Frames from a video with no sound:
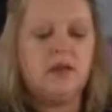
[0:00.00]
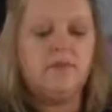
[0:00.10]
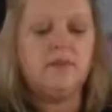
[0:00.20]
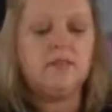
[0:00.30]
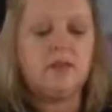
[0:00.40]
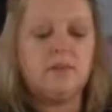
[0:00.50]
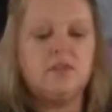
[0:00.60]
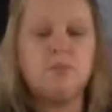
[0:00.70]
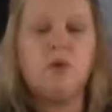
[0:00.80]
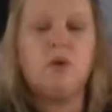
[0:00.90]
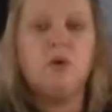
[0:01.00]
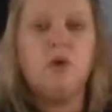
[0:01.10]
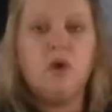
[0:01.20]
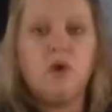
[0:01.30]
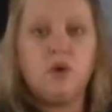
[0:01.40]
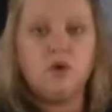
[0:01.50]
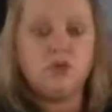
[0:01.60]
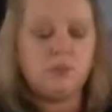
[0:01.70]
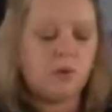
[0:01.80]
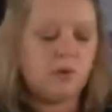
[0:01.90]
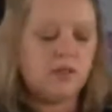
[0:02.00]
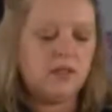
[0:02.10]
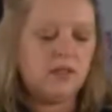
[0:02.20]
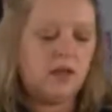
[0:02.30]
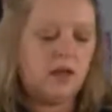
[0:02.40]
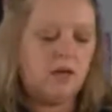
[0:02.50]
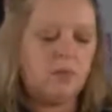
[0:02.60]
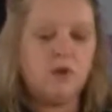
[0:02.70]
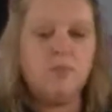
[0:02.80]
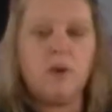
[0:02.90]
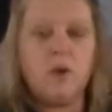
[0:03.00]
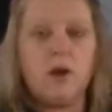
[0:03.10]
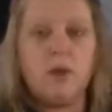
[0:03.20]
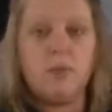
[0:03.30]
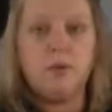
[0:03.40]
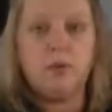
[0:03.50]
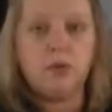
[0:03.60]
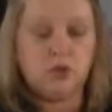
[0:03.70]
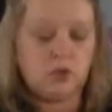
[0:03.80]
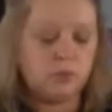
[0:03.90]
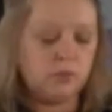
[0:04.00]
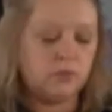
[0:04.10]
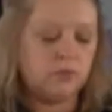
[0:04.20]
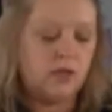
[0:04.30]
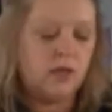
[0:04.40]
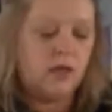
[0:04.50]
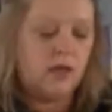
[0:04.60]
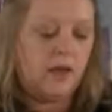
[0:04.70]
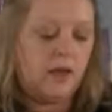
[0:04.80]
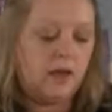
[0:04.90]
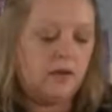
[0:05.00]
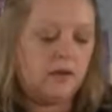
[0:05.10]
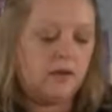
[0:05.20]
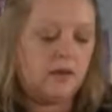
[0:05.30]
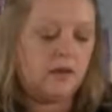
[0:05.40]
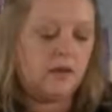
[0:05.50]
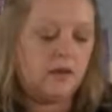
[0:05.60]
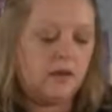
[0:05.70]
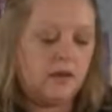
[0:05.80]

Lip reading: in the same spot on your binding and it won't bulk up on your quilt. And then